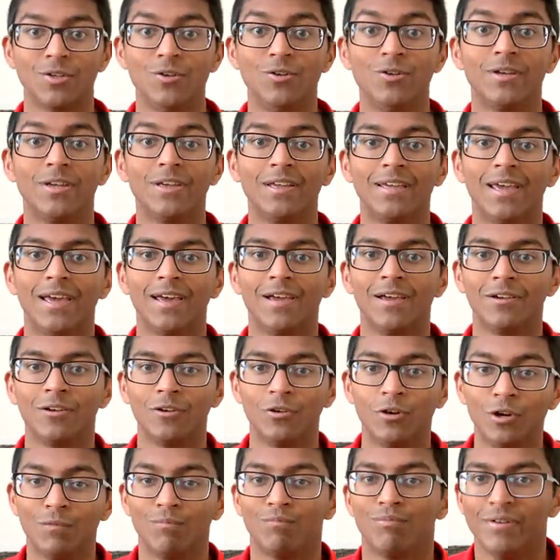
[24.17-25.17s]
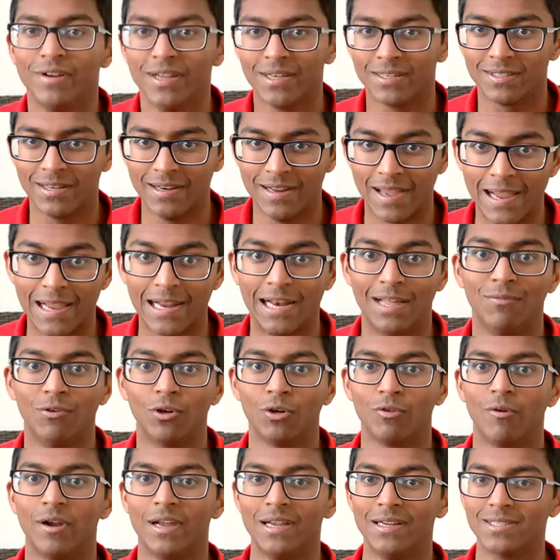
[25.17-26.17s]
so you can get good predicted
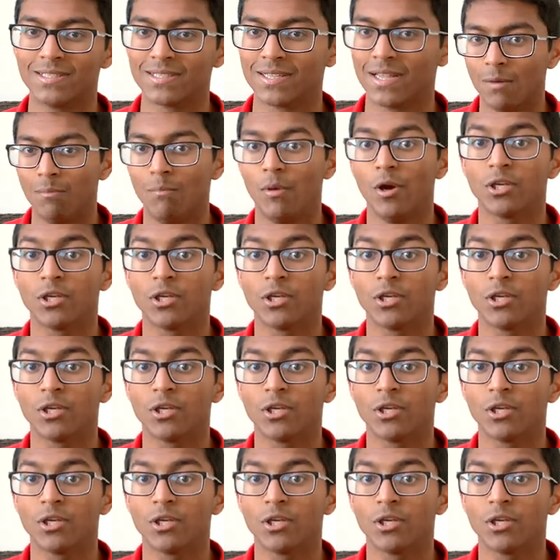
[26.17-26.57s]
A-level grades.